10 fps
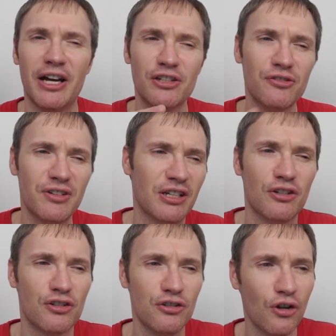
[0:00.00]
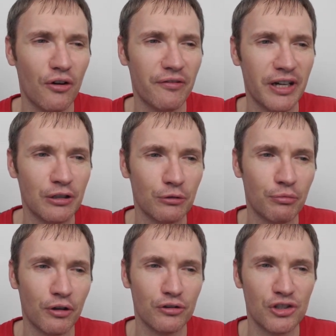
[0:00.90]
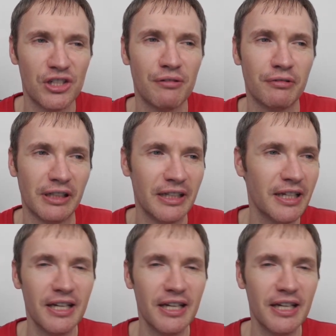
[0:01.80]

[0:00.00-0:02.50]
I just think they're just not really good products generally.